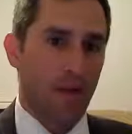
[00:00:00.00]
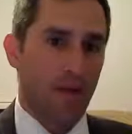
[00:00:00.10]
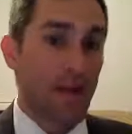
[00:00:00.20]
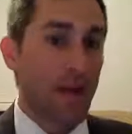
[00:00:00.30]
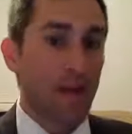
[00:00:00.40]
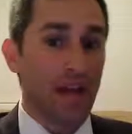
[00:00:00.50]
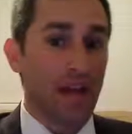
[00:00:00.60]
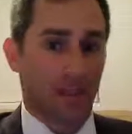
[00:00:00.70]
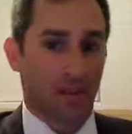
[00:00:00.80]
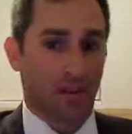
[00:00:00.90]
what did I
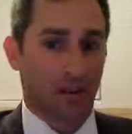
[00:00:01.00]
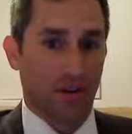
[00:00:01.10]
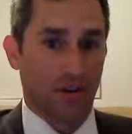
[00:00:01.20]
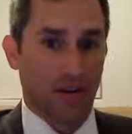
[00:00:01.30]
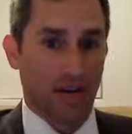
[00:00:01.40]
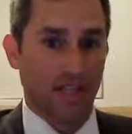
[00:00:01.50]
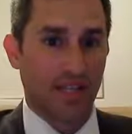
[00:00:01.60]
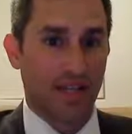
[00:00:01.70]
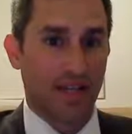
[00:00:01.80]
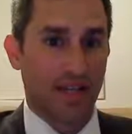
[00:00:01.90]
write to her? I
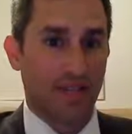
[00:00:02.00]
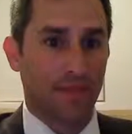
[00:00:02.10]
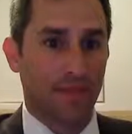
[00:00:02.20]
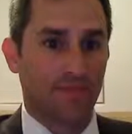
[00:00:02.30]
said,